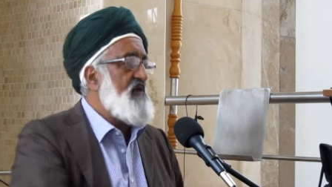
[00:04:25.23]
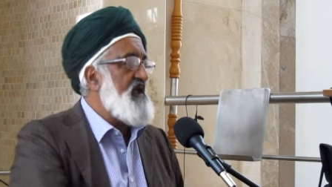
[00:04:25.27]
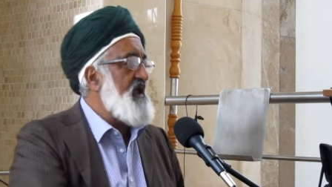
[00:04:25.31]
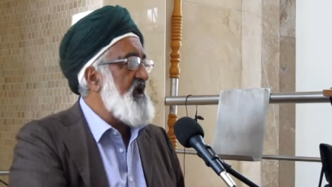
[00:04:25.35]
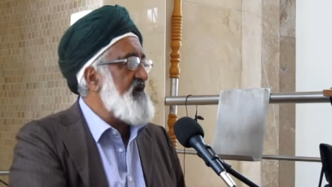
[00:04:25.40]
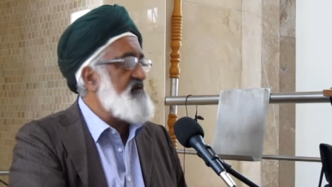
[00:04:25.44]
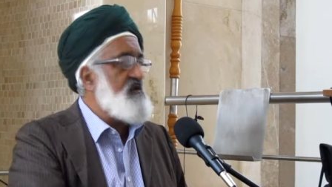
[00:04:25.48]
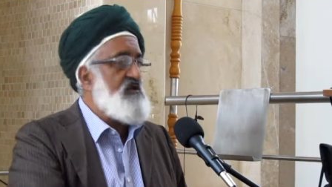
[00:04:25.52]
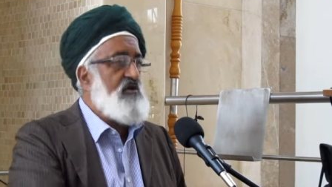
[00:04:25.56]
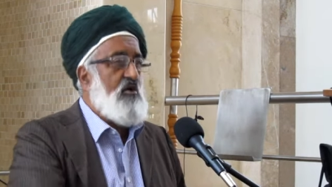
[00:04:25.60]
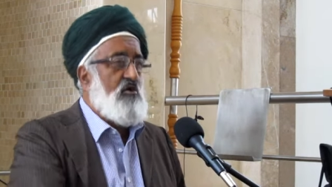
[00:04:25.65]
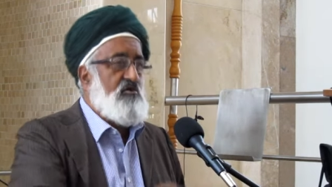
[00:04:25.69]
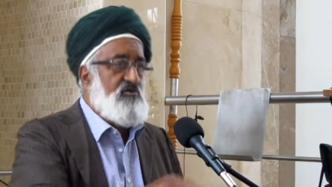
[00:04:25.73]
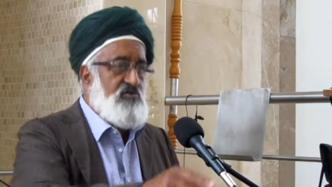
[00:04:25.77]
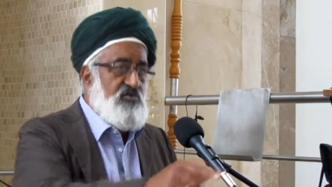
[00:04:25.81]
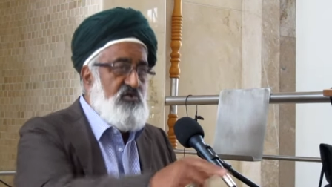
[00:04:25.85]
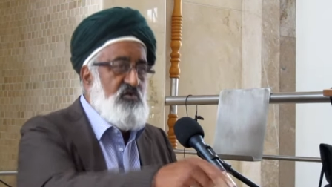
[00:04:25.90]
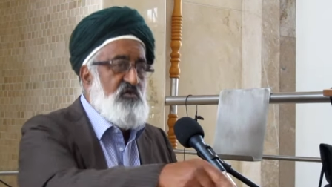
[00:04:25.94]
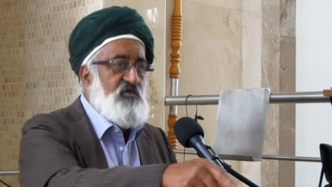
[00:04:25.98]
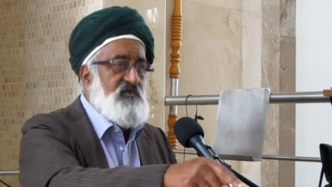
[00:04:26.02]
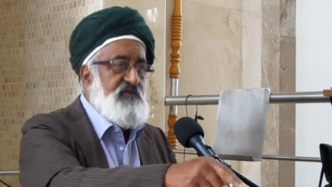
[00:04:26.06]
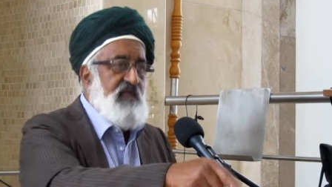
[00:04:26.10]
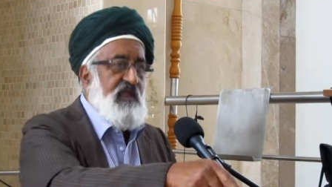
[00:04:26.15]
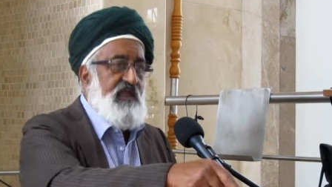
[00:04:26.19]
actually on
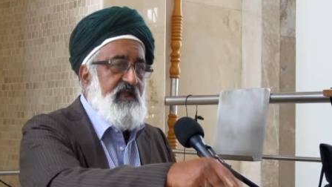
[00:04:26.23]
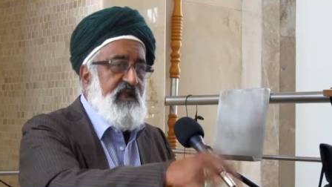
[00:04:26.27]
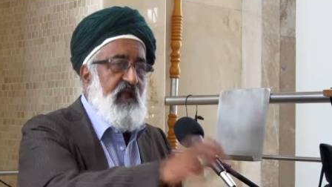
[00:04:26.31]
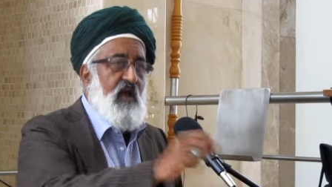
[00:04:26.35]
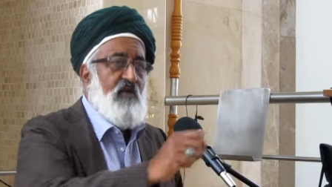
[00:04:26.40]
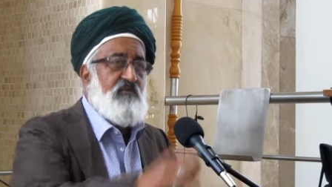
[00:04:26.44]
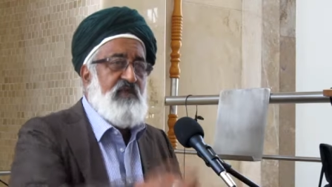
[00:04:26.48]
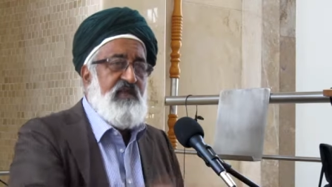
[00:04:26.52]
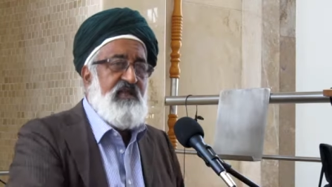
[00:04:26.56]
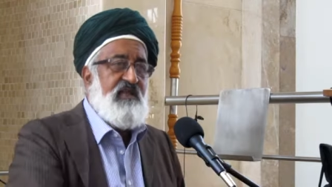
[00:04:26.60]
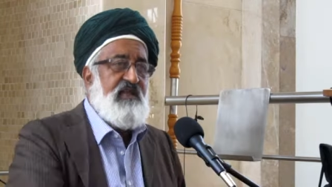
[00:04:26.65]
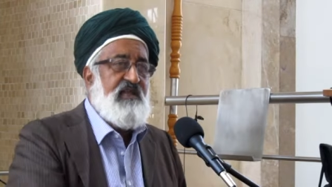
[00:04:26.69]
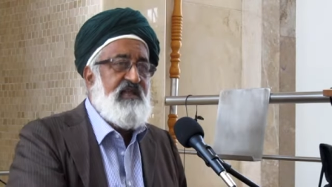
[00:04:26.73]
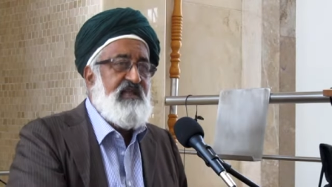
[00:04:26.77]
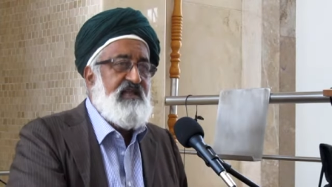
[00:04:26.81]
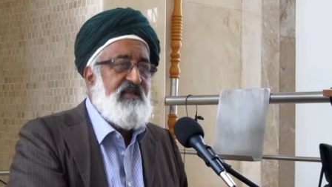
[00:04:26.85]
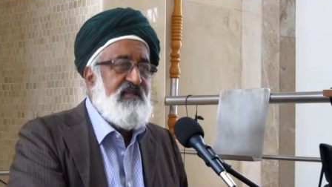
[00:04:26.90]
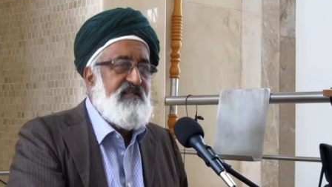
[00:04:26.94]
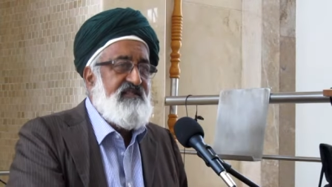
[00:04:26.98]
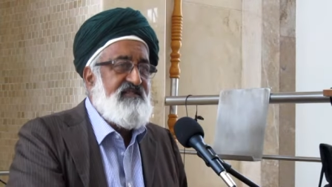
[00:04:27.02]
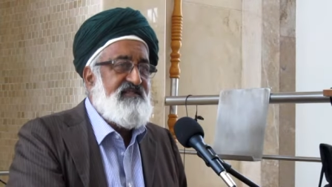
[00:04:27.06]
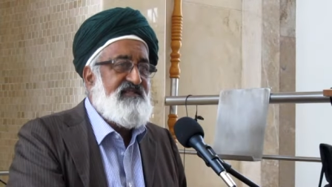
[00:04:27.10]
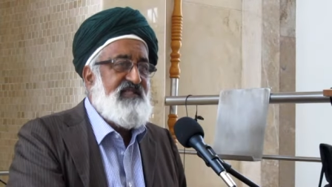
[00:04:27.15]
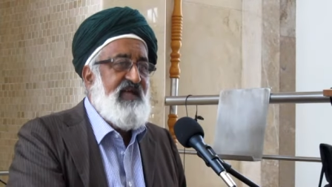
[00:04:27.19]
Tuesday coming,
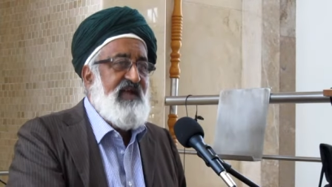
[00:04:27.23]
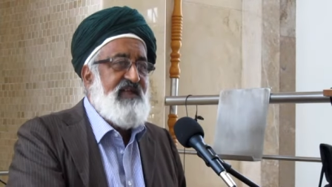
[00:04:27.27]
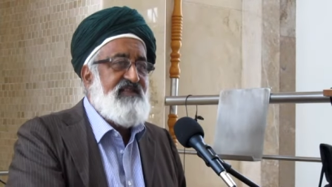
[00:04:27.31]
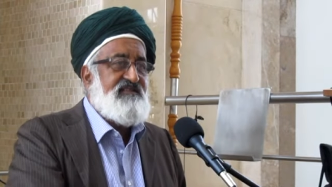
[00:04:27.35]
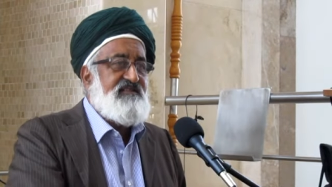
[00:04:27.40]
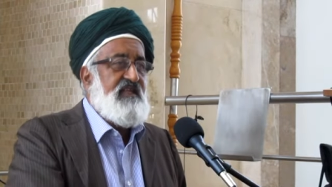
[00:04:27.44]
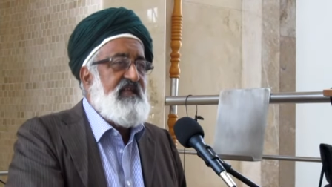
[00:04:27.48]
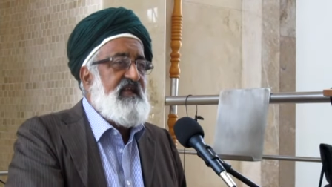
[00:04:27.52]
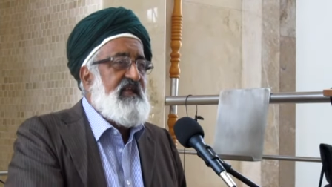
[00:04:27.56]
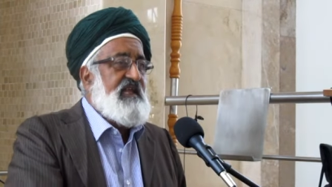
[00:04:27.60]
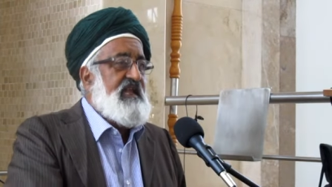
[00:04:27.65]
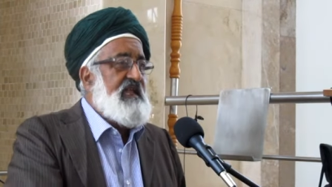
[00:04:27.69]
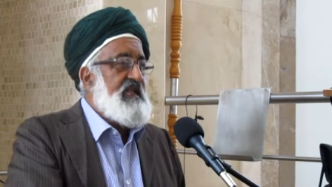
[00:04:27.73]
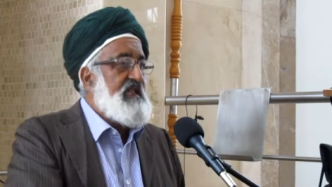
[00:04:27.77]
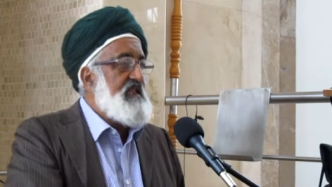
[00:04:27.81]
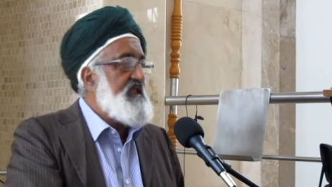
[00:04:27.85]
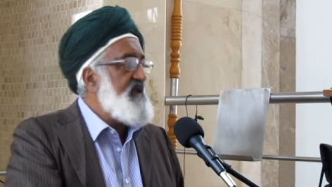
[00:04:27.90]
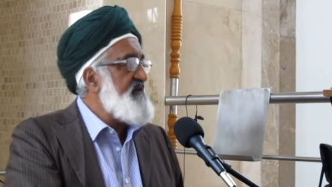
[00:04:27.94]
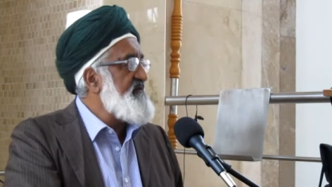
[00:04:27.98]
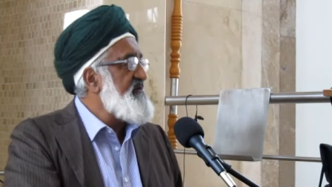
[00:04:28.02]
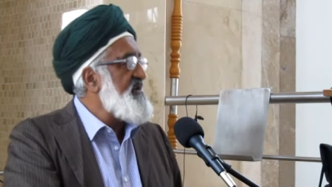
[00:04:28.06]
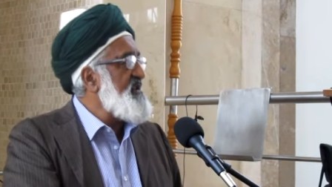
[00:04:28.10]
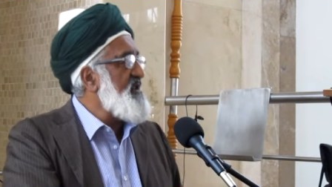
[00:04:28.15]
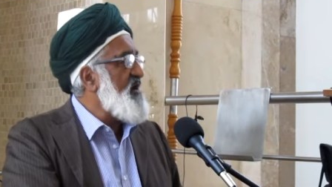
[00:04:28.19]
night
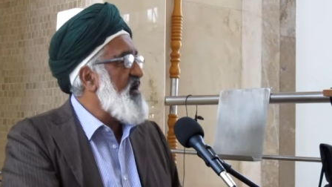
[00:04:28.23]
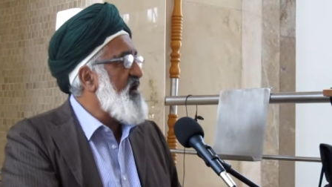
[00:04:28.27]
11